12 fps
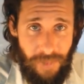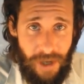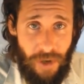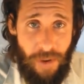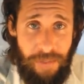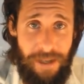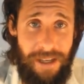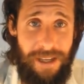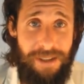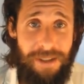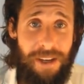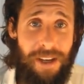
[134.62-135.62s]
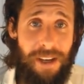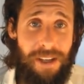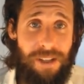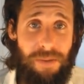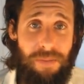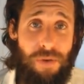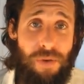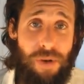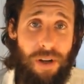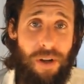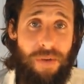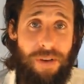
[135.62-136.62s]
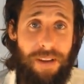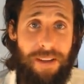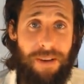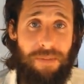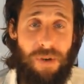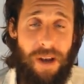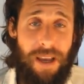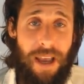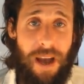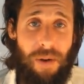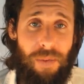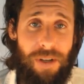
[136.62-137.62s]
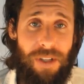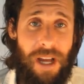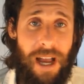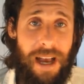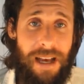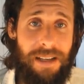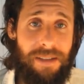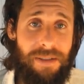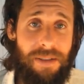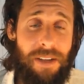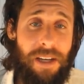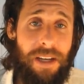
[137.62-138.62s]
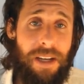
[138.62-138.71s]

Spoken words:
equipment is some new clothing that I'm trying out, which has